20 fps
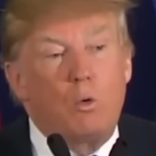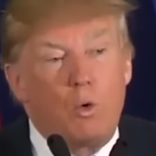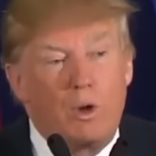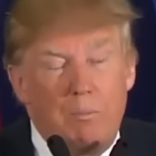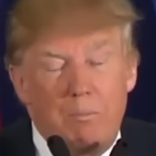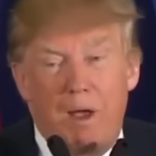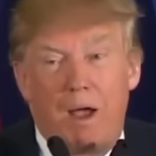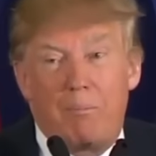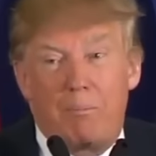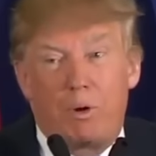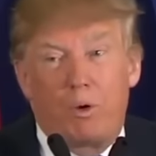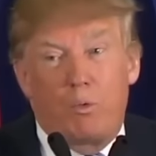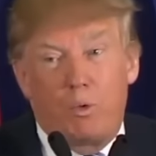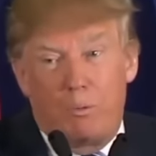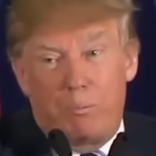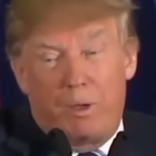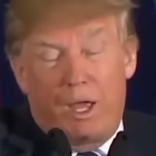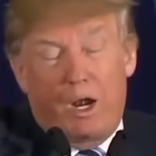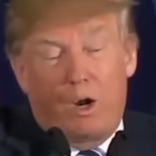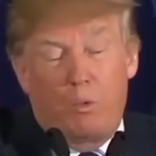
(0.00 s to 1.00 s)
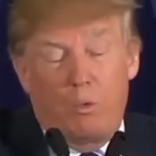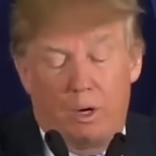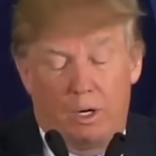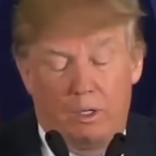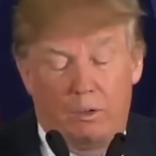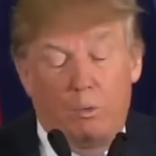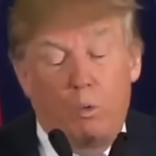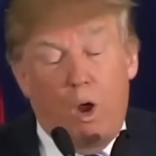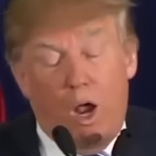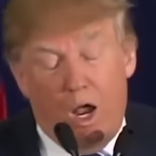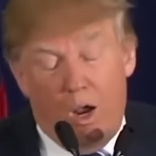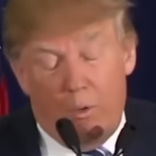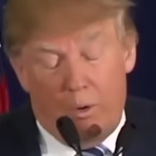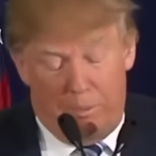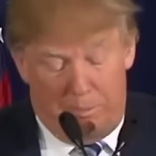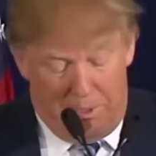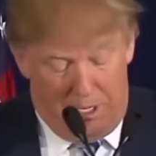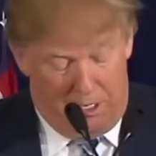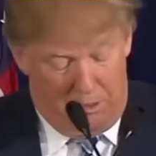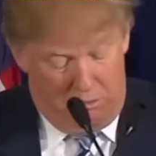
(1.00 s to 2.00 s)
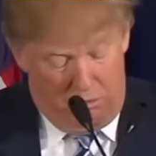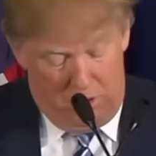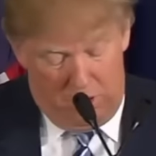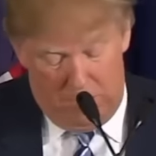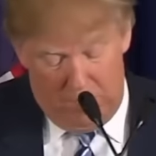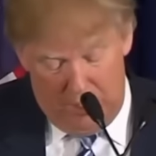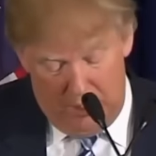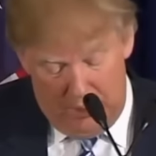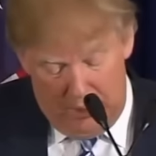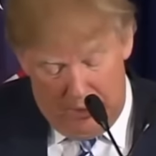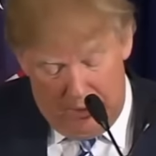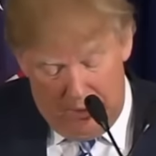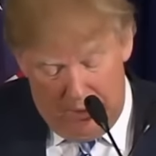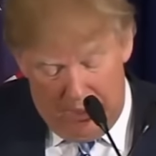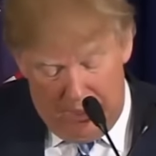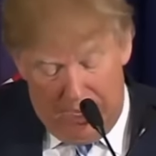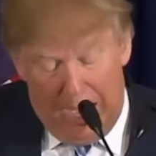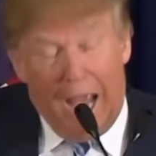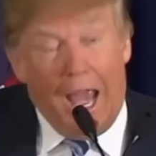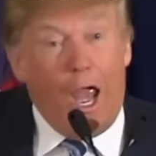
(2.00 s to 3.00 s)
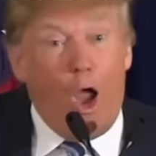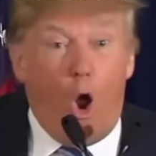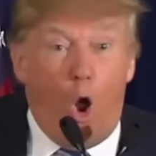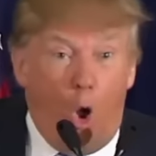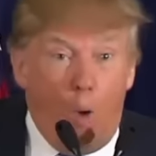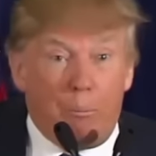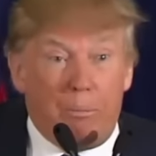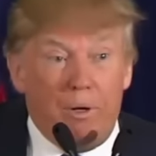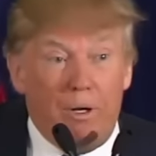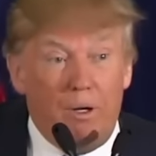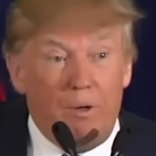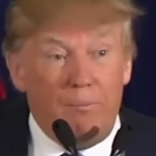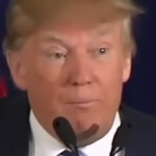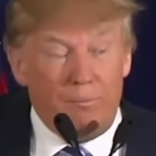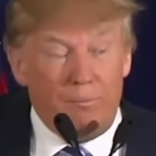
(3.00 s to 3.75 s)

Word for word: Remember, we better win. Well, we better win. I hope.